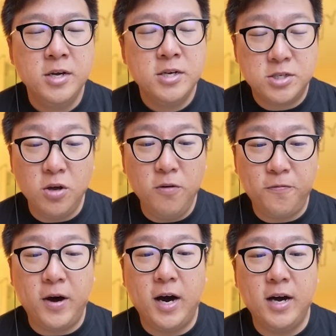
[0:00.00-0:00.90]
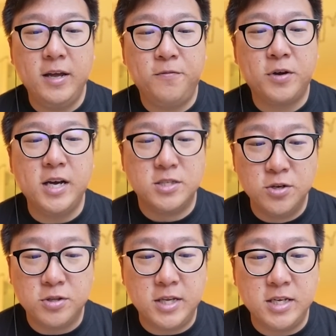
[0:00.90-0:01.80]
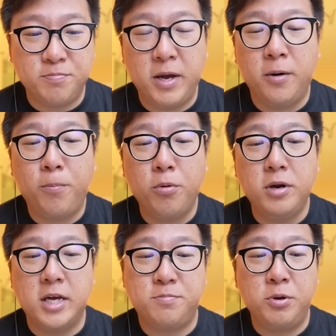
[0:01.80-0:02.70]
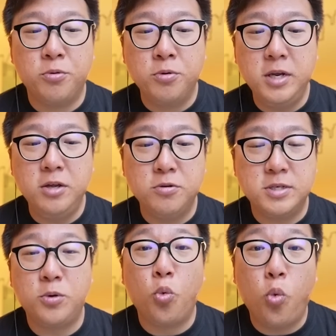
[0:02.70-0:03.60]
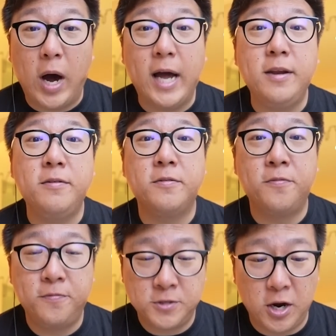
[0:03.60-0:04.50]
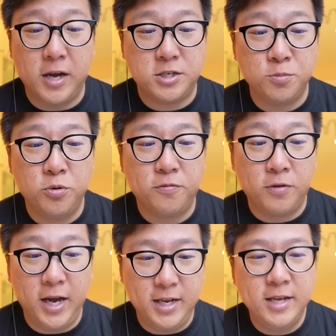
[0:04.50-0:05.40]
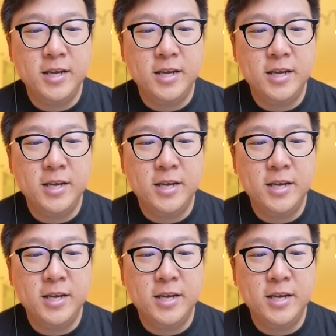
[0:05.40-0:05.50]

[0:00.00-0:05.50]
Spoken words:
So far, if you guys notice, my opponent has been only using one charge move, right?